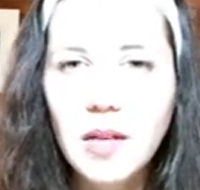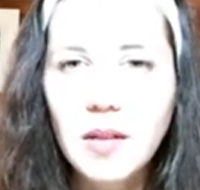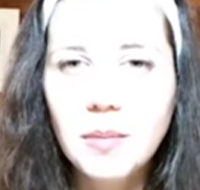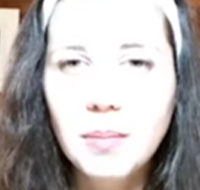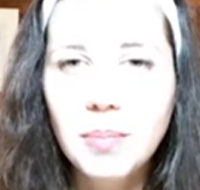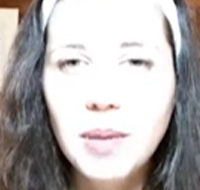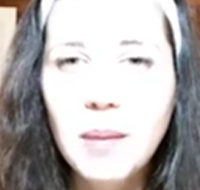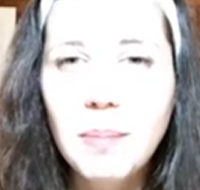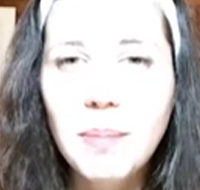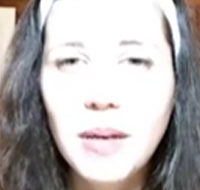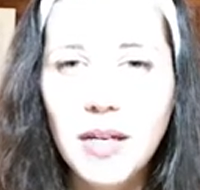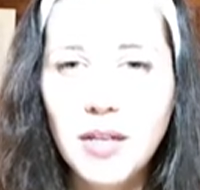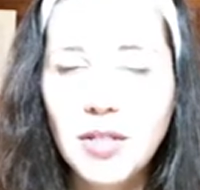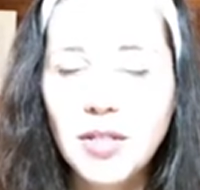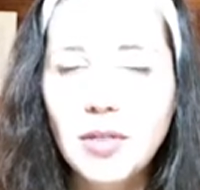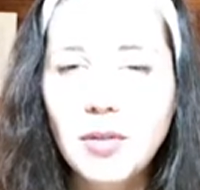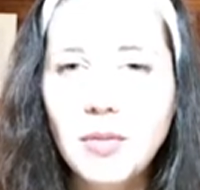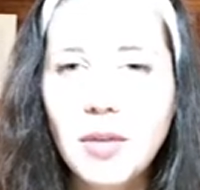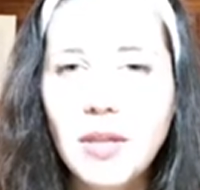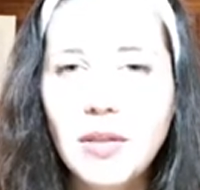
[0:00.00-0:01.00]
Be
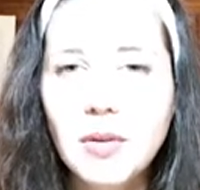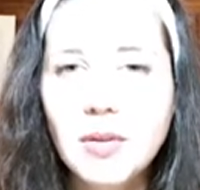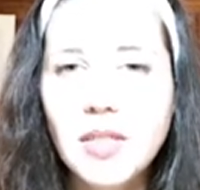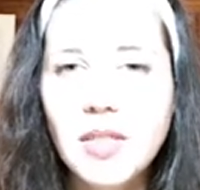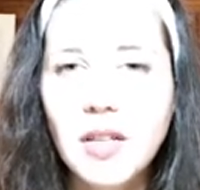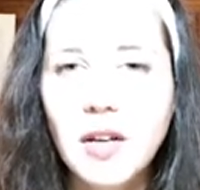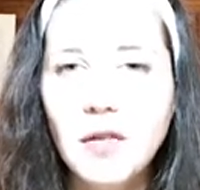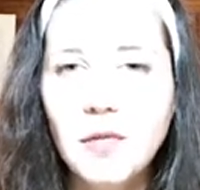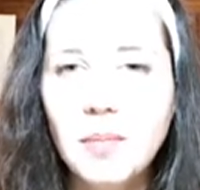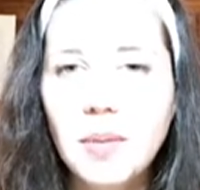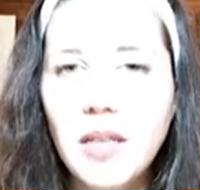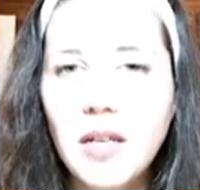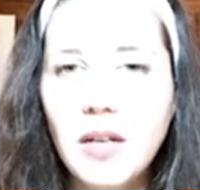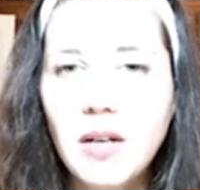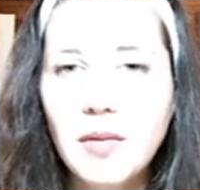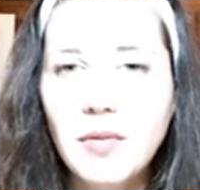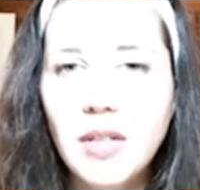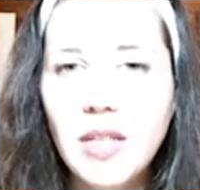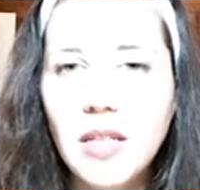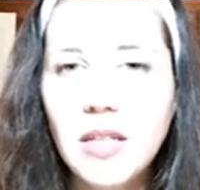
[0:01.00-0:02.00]
patient with yourself. Be
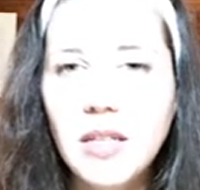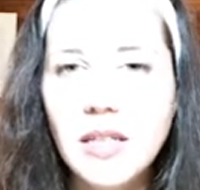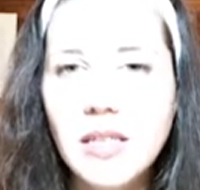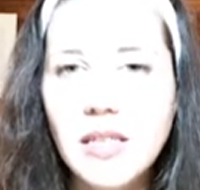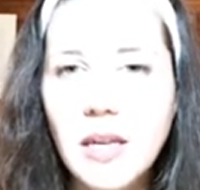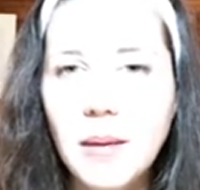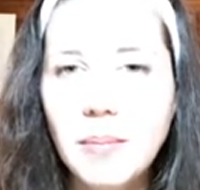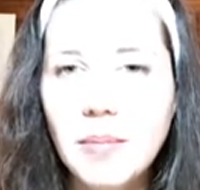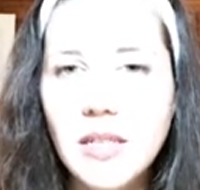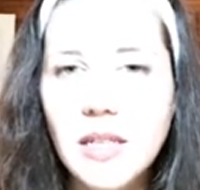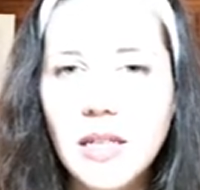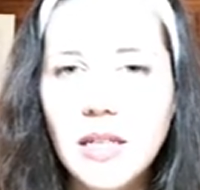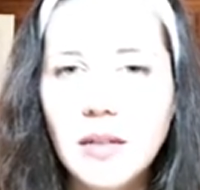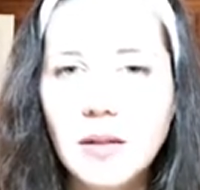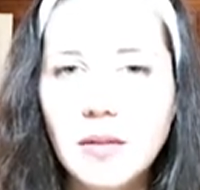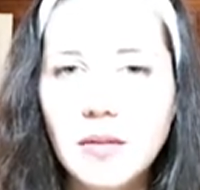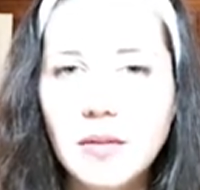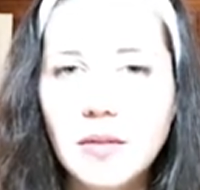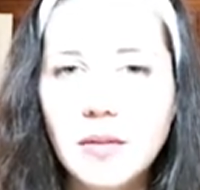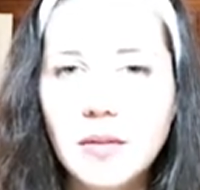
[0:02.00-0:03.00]
loving and accepting.